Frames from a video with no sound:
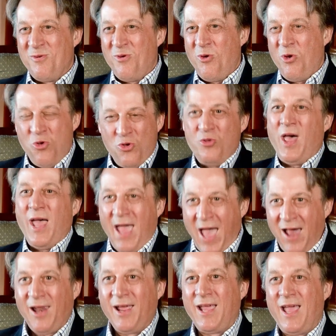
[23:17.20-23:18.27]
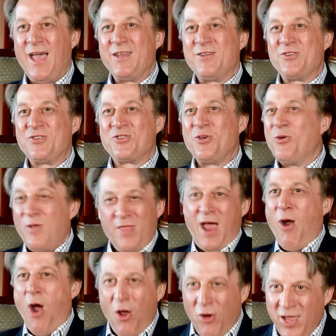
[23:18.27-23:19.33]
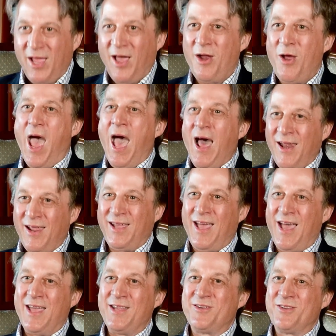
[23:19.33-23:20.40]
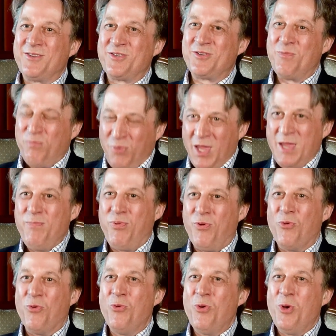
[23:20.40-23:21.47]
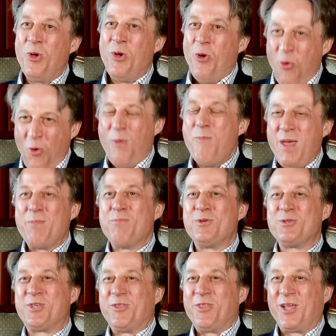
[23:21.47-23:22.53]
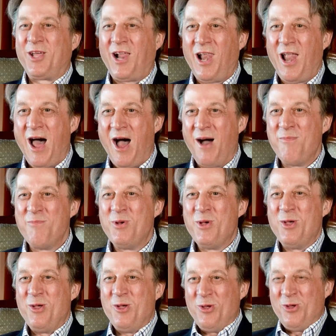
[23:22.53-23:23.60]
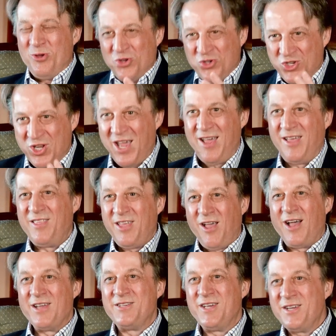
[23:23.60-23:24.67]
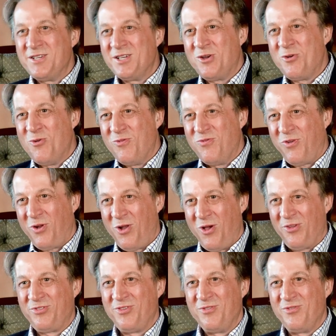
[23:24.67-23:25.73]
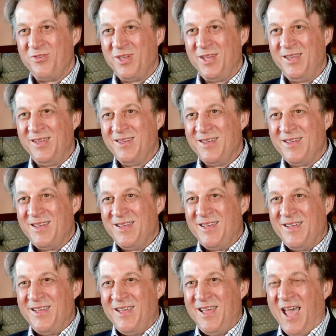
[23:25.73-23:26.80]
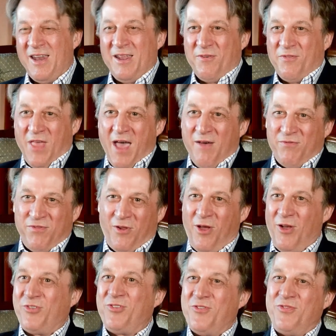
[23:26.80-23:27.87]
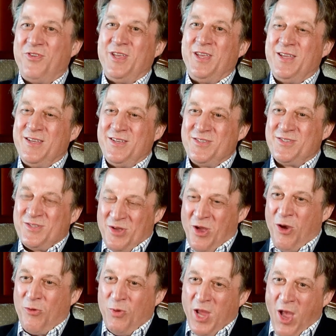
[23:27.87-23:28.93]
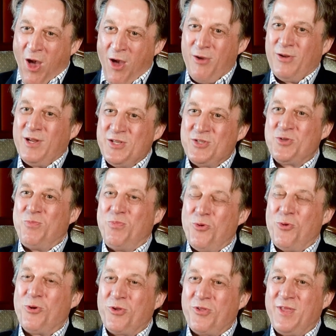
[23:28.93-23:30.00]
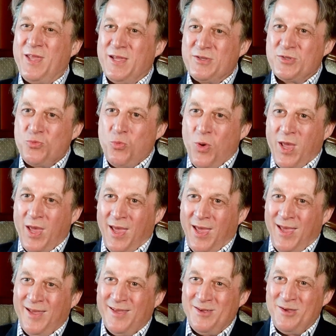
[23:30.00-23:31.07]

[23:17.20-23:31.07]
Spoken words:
who they allocate it to, and they're only going to allocate it to people who are members of the club, who share the identical philosophy. And if that philosophy is, we only support things where,